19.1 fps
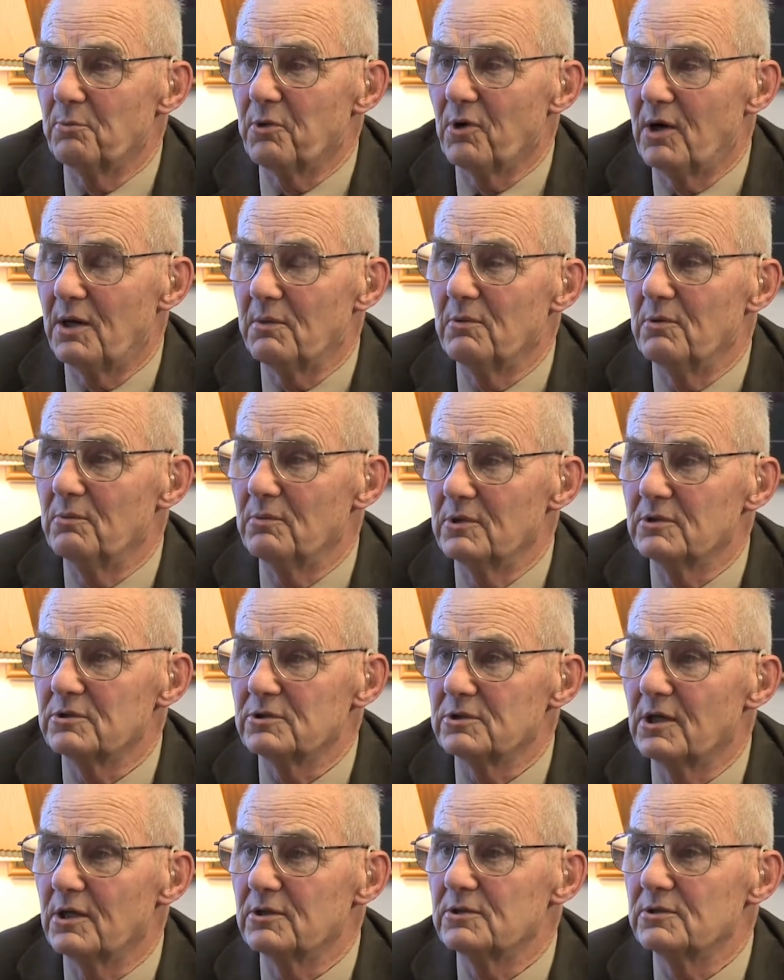problem is
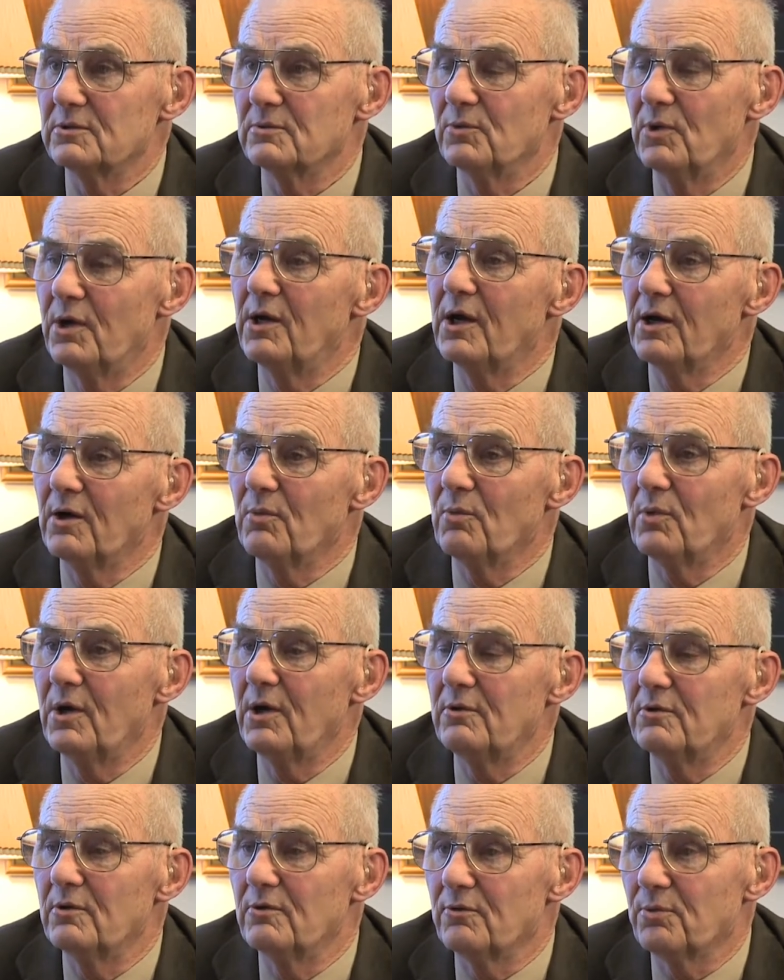such that we can't
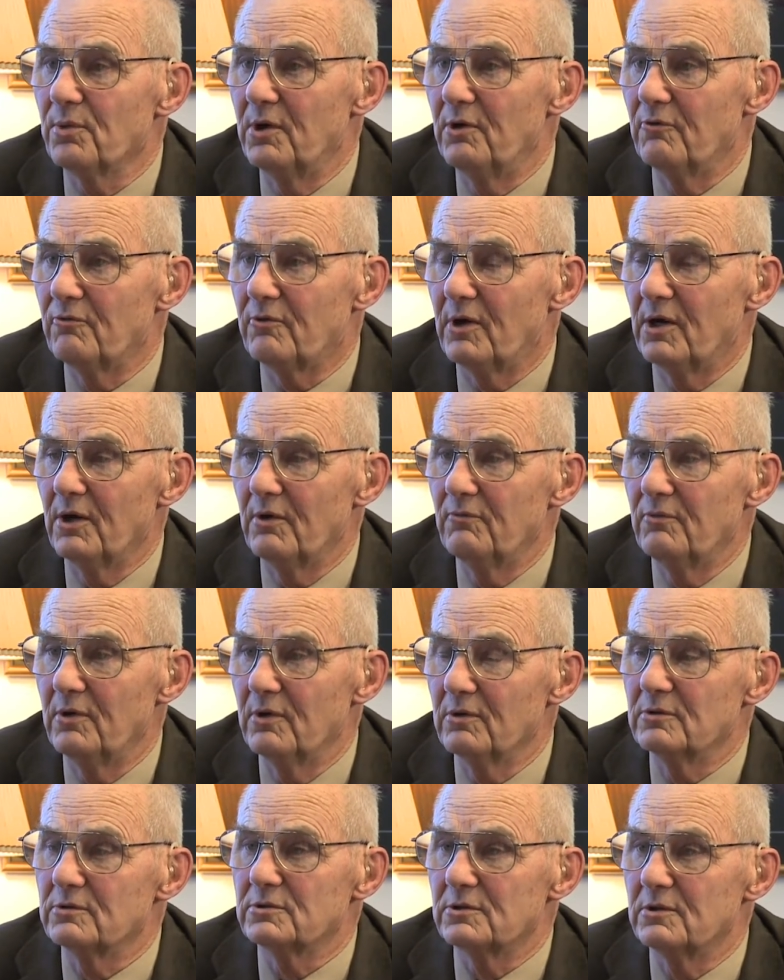wait the three to five
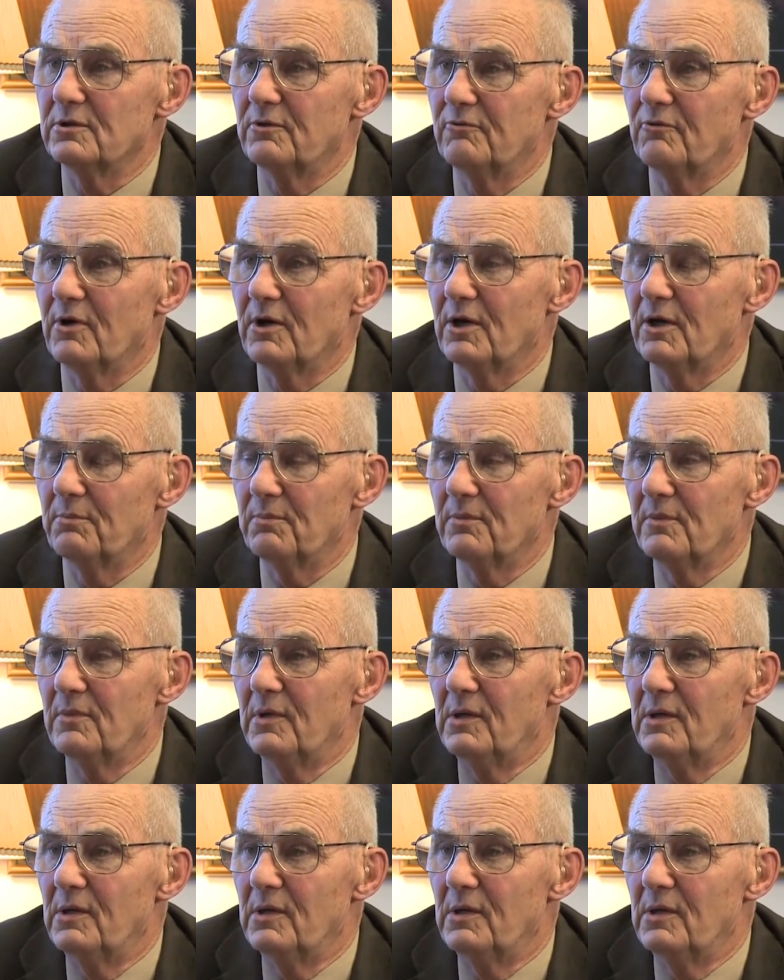years to develop